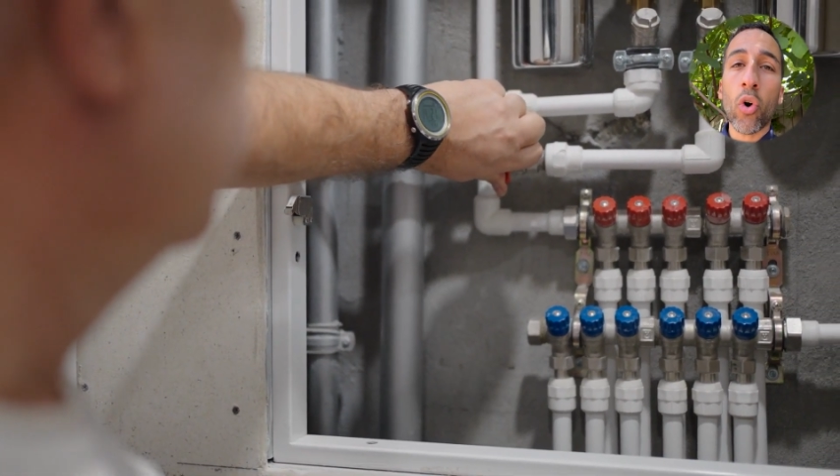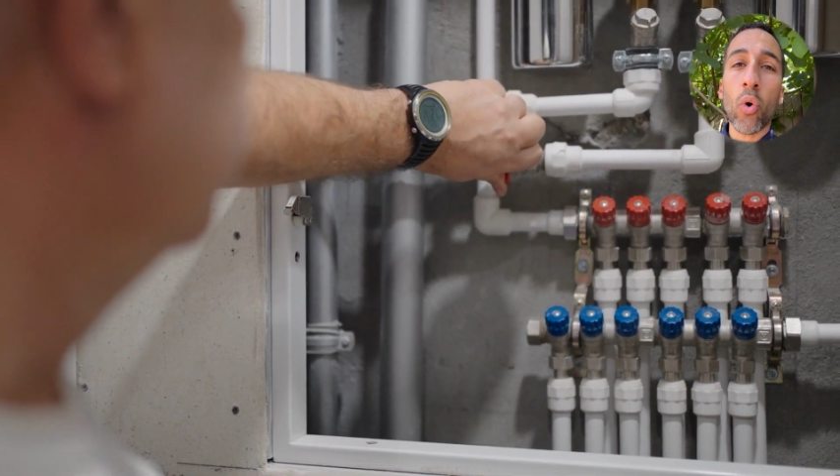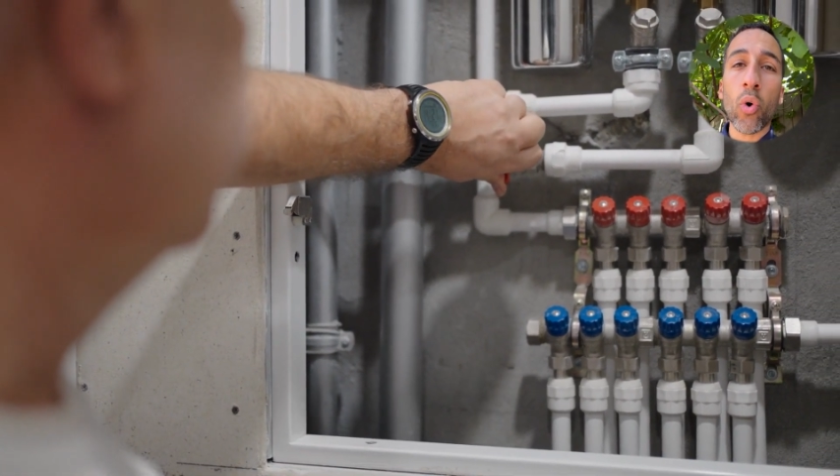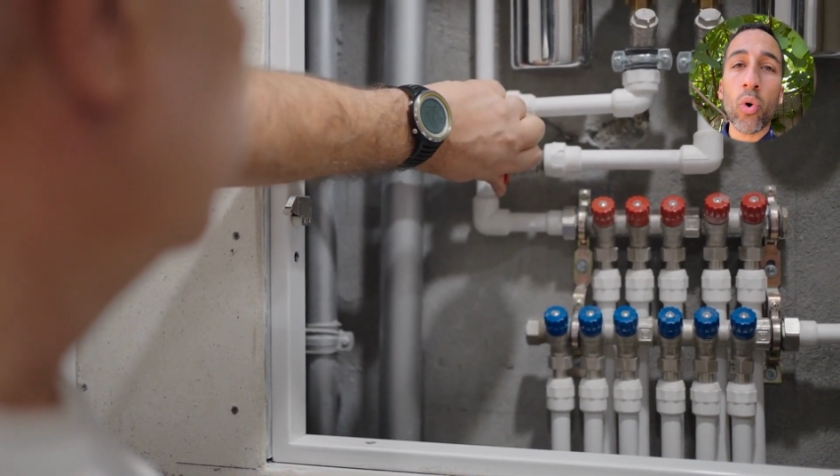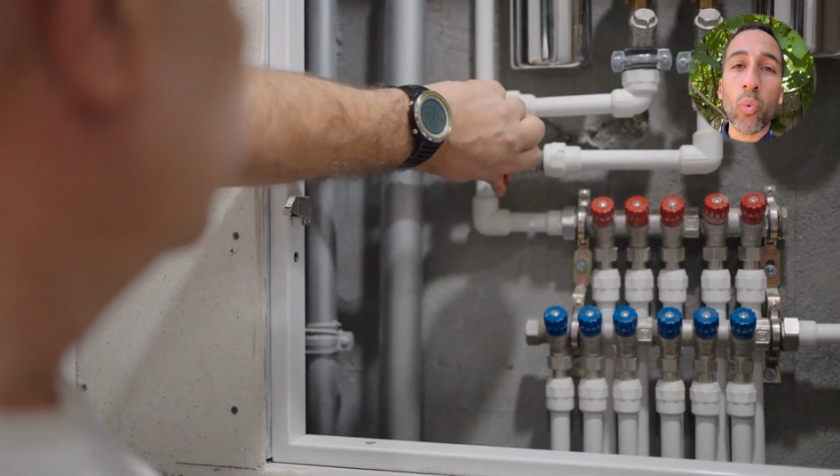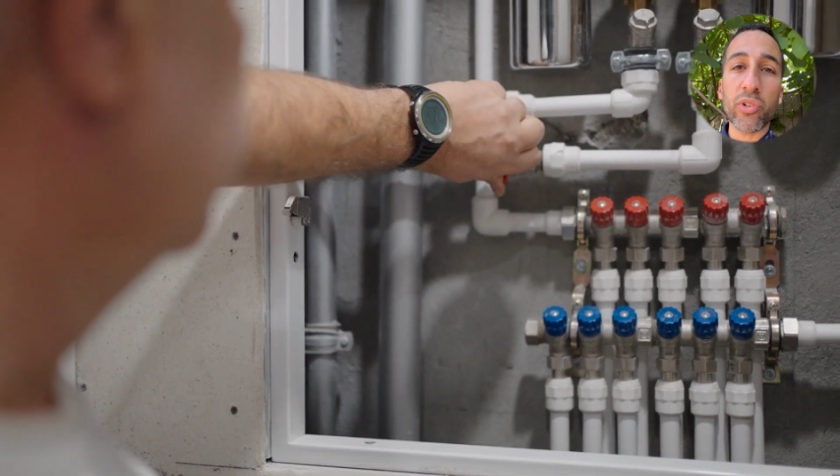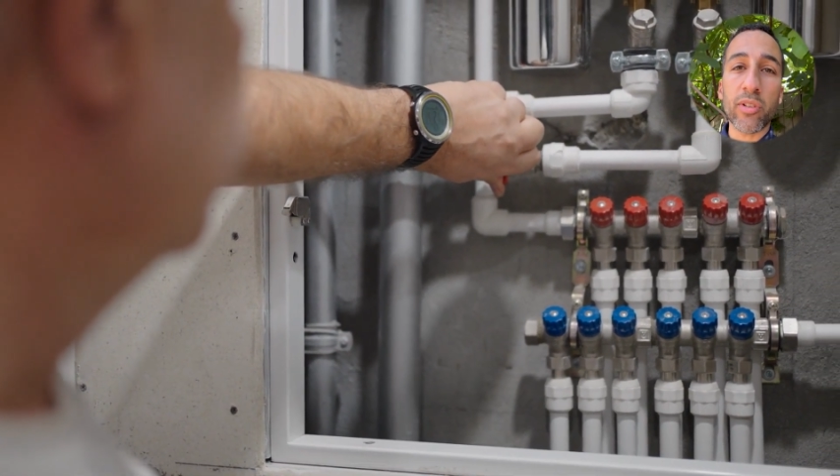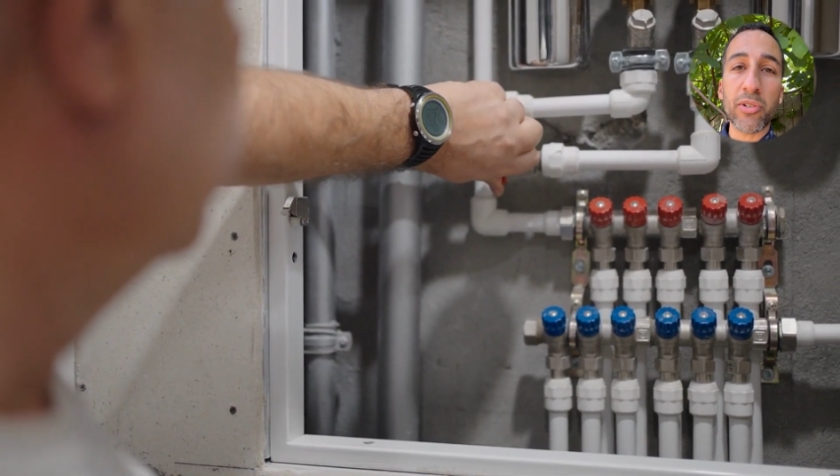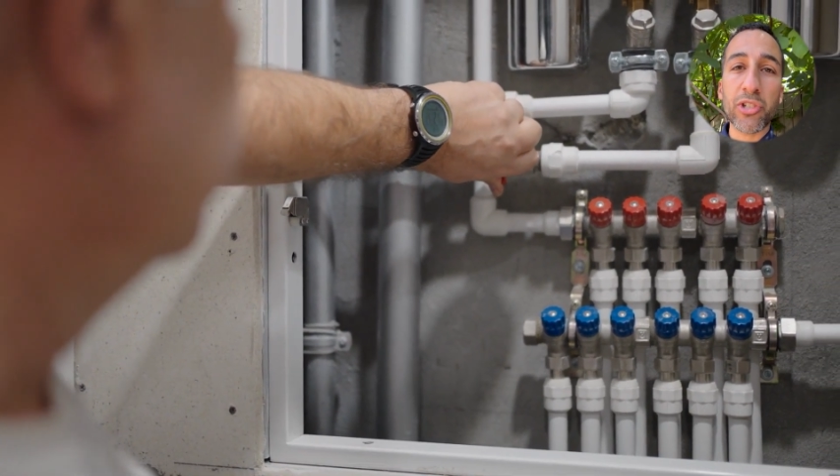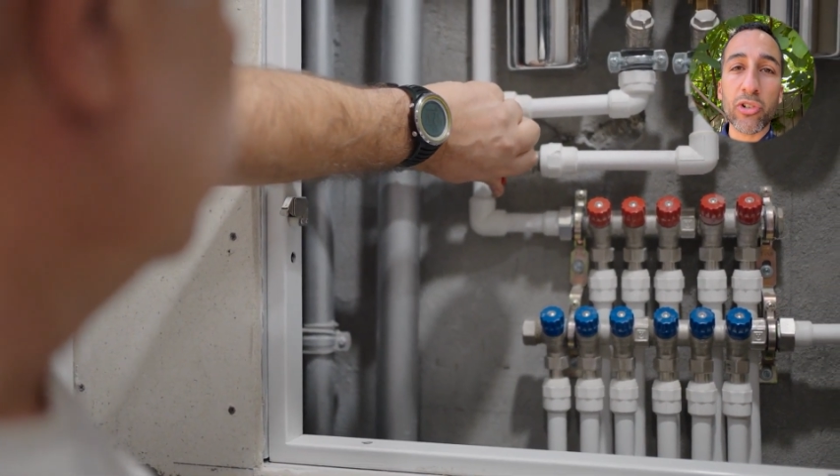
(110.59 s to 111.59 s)
Or was
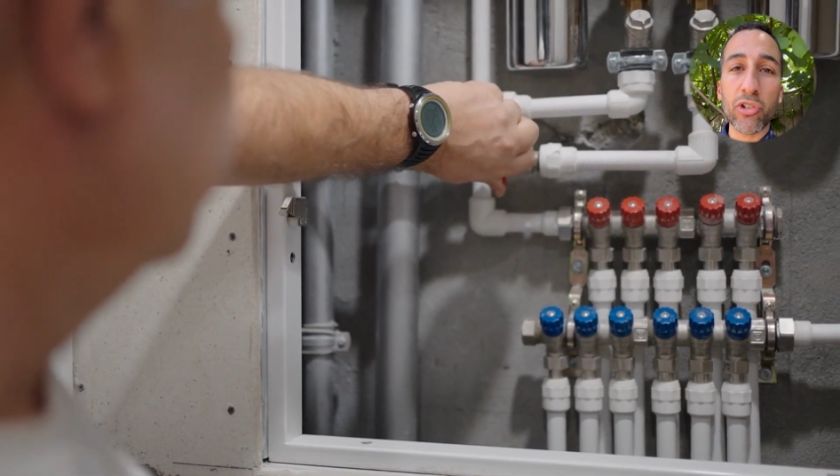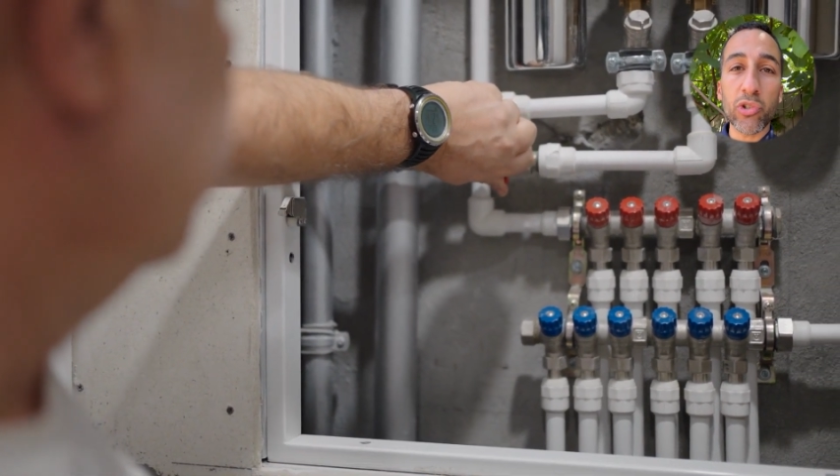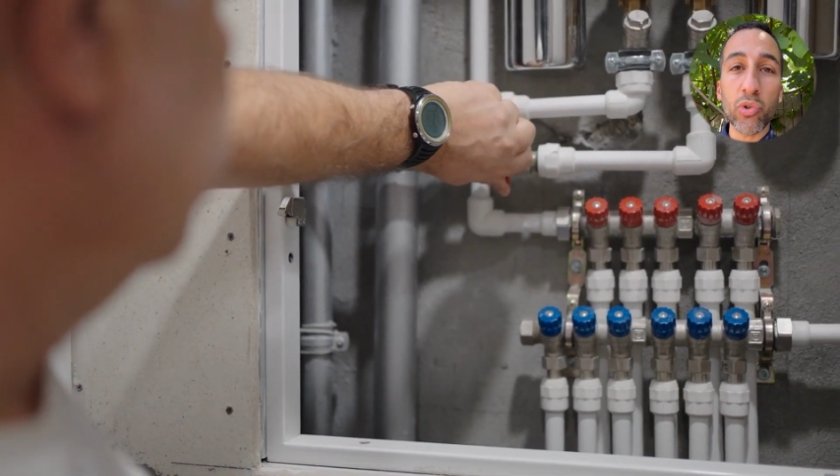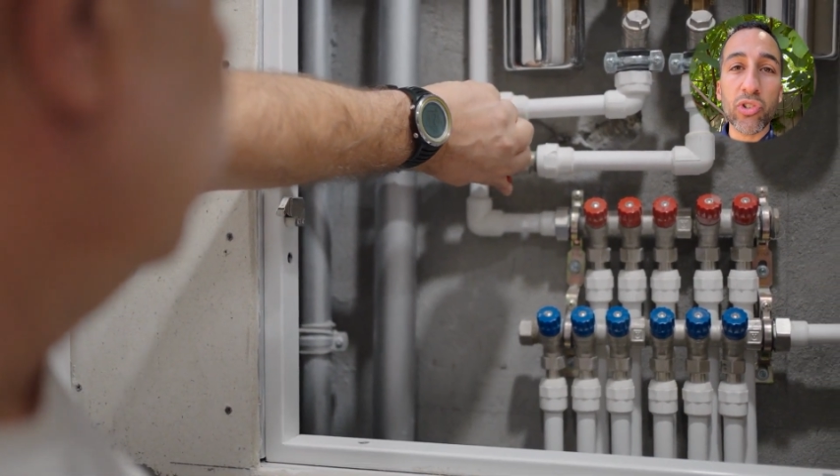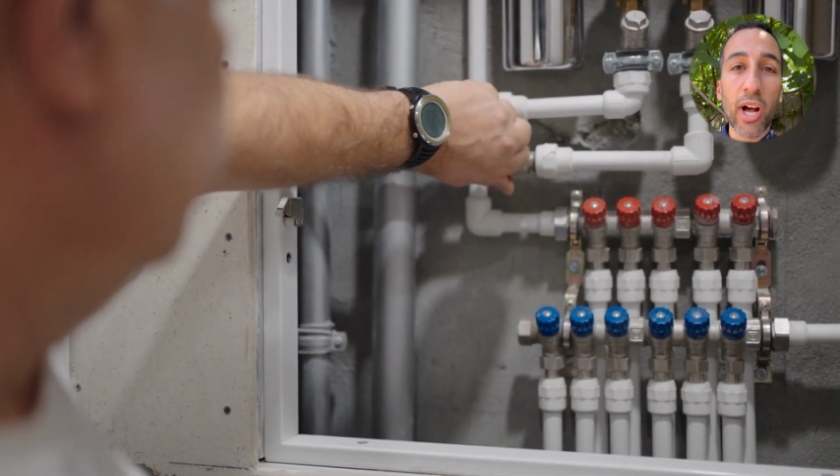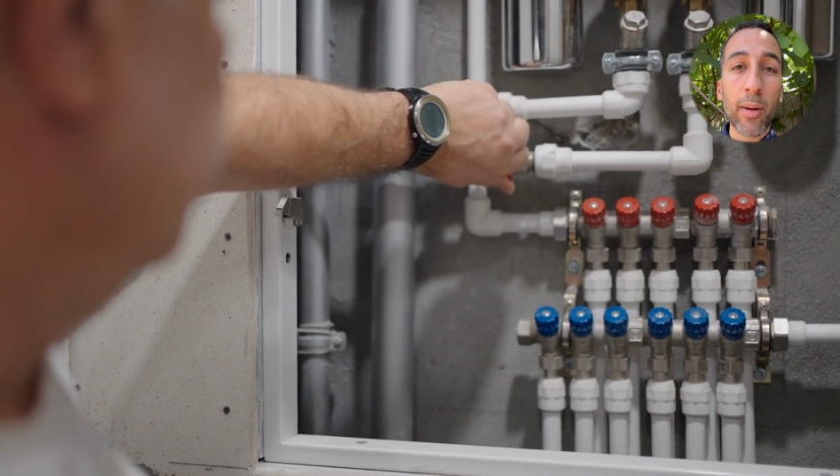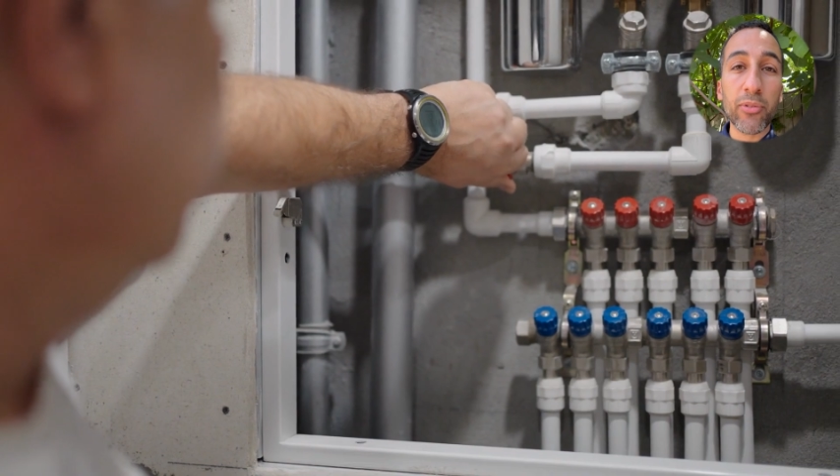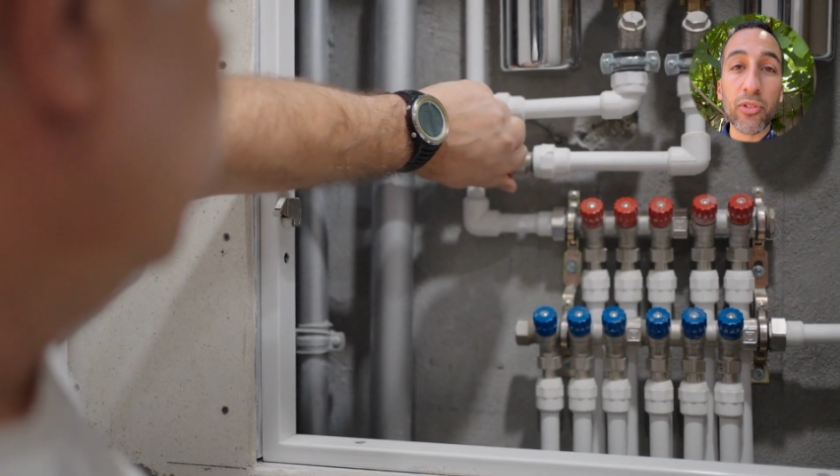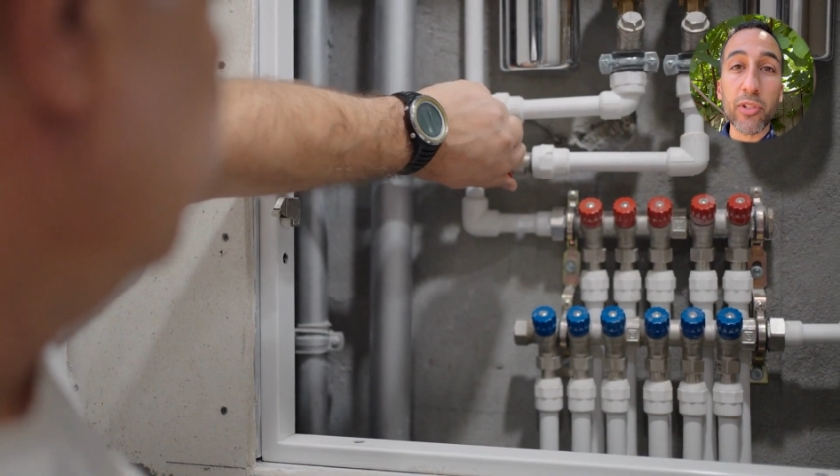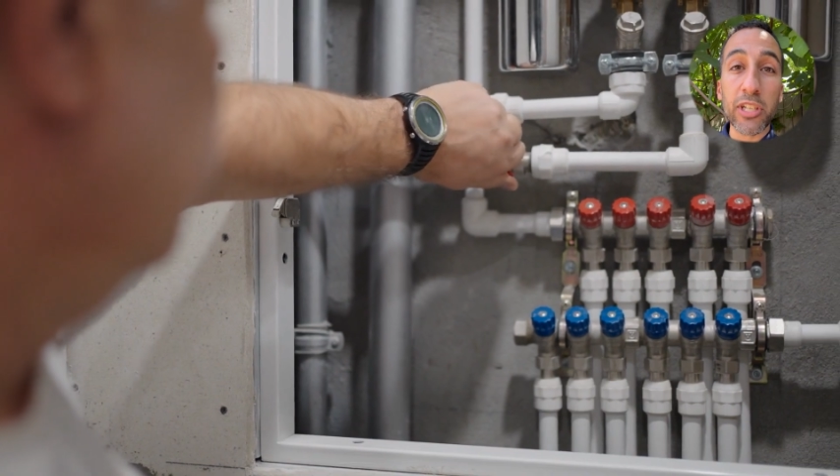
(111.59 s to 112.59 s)
the material used
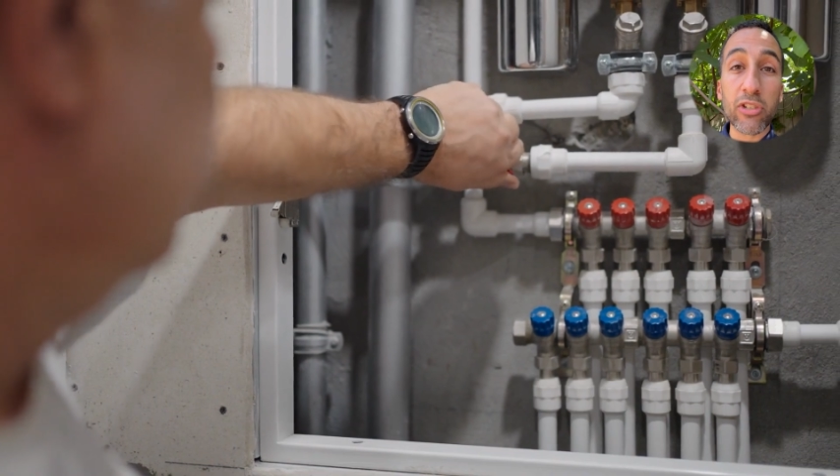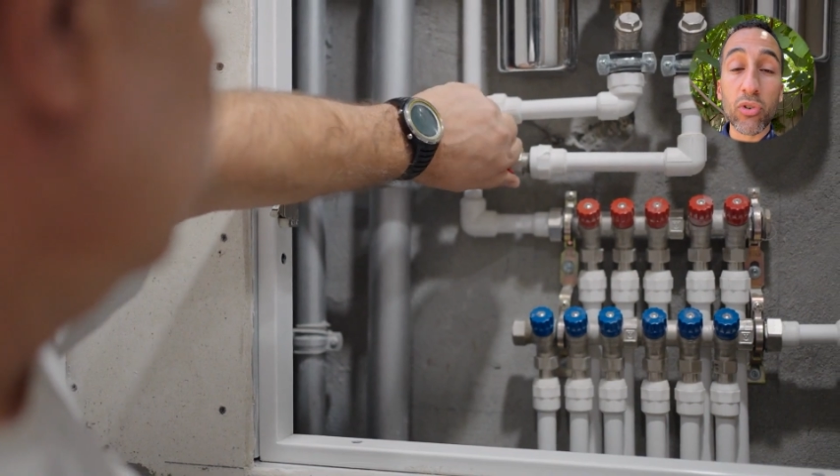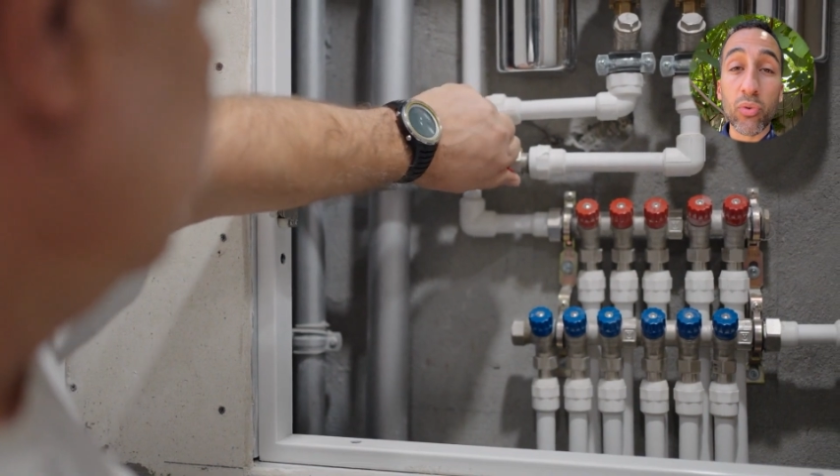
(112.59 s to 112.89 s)
obsolete